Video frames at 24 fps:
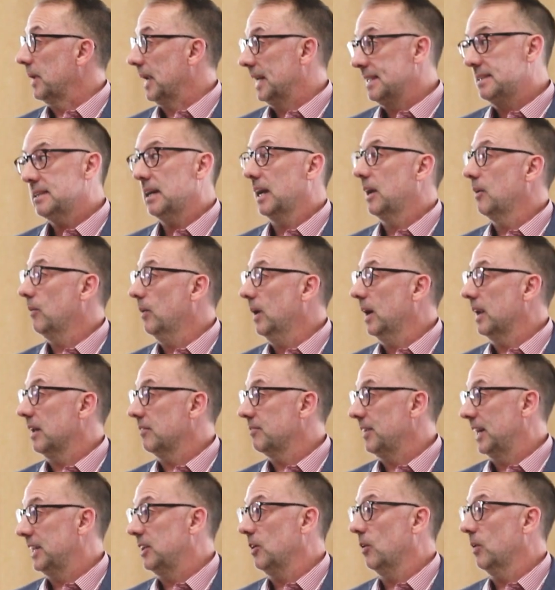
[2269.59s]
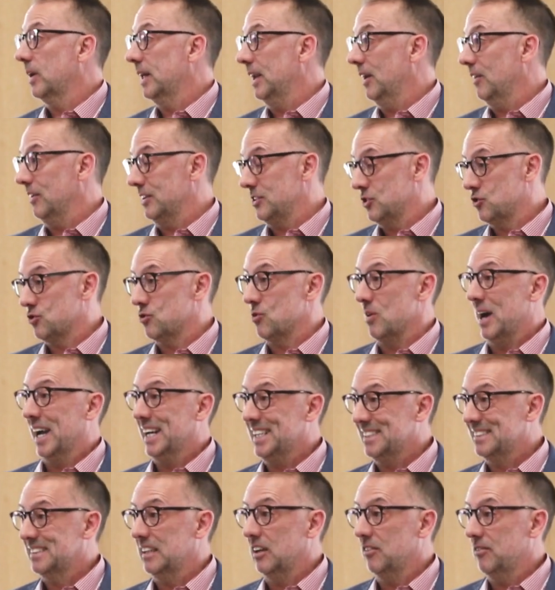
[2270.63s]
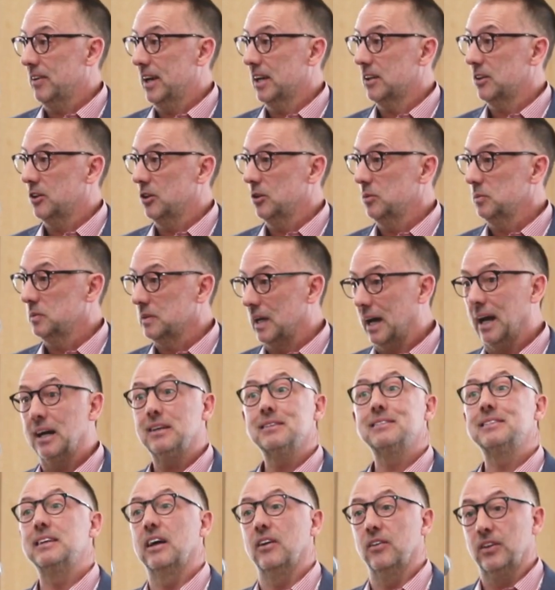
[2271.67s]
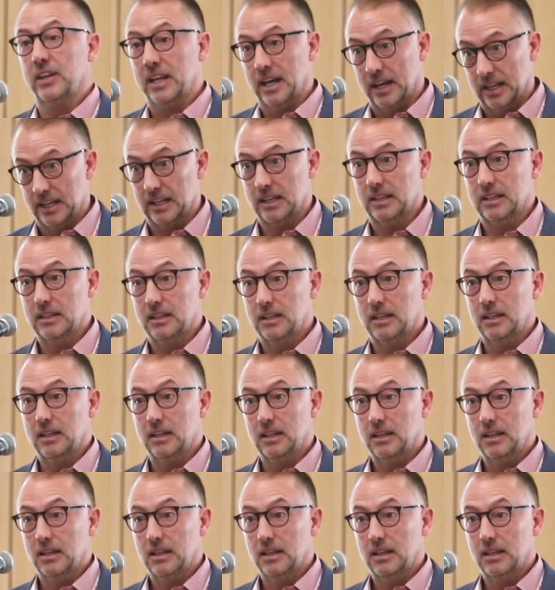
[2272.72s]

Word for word: But I tell you what, if I don't get out and try to sell vacuums, I'll sell none.